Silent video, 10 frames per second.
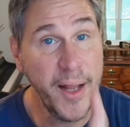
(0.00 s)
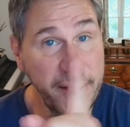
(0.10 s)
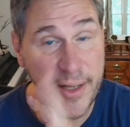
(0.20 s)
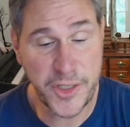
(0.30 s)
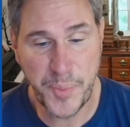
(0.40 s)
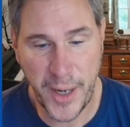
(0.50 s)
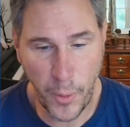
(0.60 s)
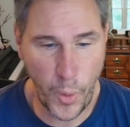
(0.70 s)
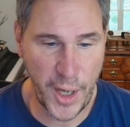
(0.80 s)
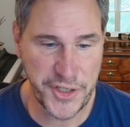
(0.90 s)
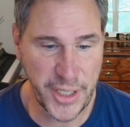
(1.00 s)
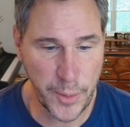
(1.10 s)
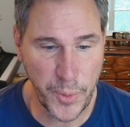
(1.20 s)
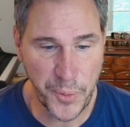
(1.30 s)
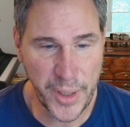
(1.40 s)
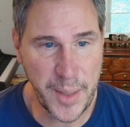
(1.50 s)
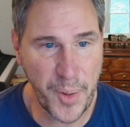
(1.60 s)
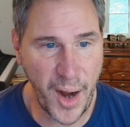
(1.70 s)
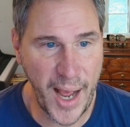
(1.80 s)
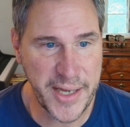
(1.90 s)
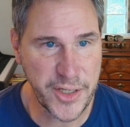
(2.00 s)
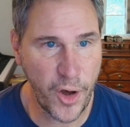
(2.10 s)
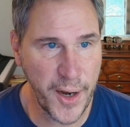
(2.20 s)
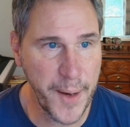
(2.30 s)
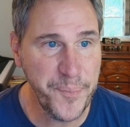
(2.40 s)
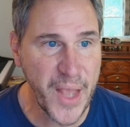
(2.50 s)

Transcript: does bear watching, and we will keep our eyes on it.